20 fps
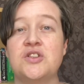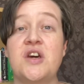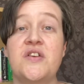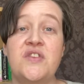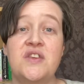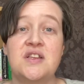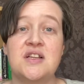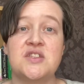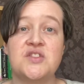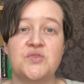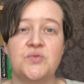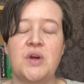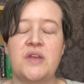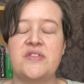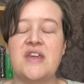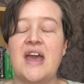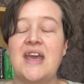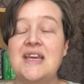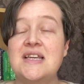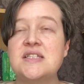I think
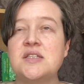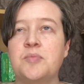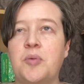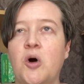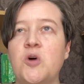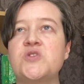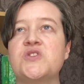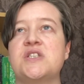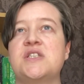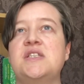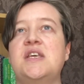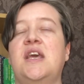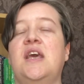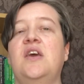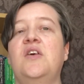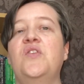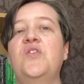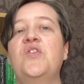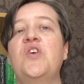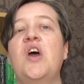that is a
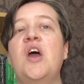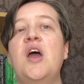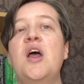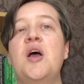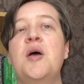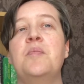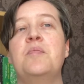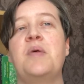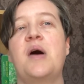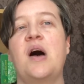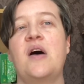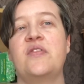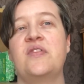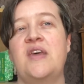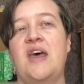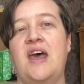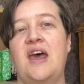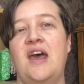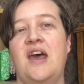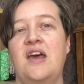positive, but
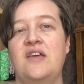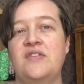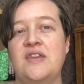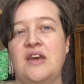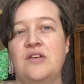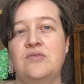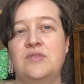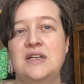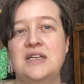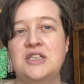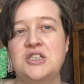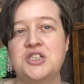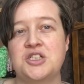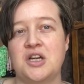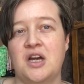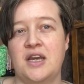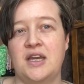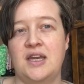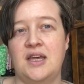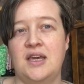they're really
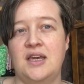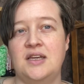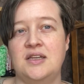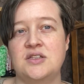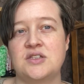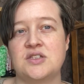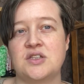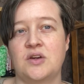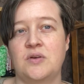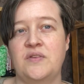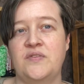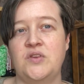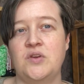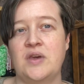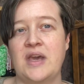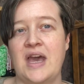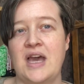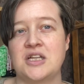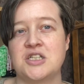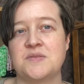shiny. So if you
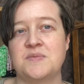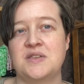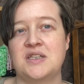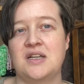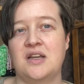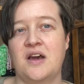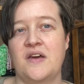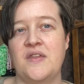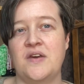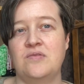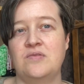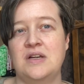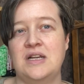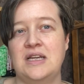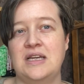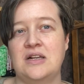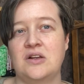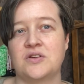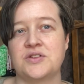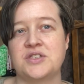catch them in the light, they're
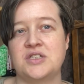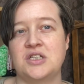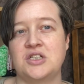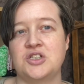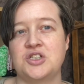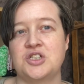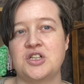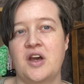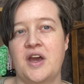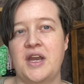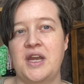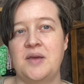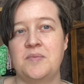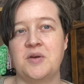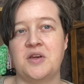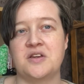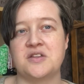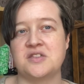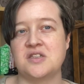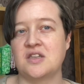really glossy and shiny
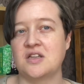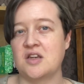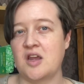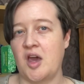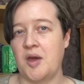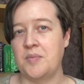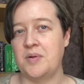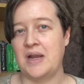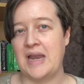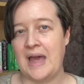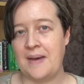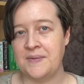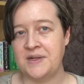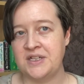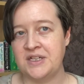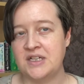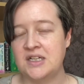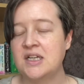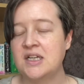because of the hyperlamina.